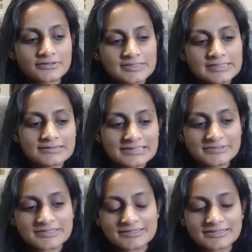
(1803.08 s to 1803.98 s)
sales team
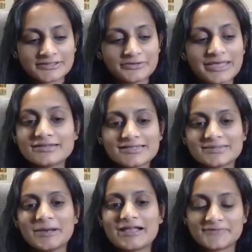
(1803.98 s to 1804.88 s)
is going to tell you, hey, the
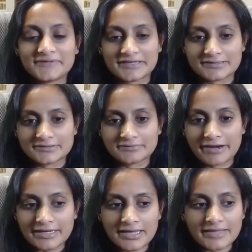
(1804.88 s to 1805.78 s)
customer asked for this,
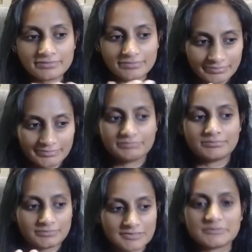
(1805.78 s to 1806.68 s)
right? And
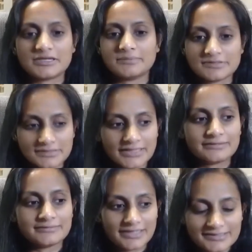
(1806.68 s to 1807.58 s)
sometimes like
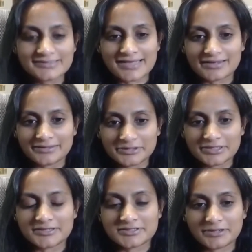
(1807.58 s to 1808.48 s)
that is exactly what the
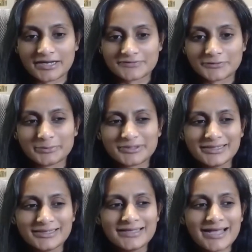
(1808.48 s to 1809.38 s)
customer asked for, but
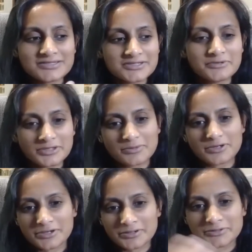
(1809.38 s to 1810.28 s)
actually what you want
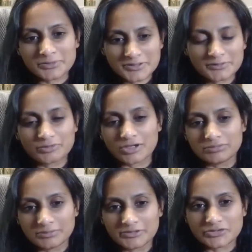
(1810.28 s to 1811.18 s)
to know is what's the
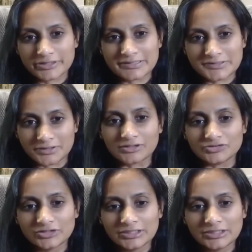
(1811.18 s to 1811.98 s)
problem they're trying to solve,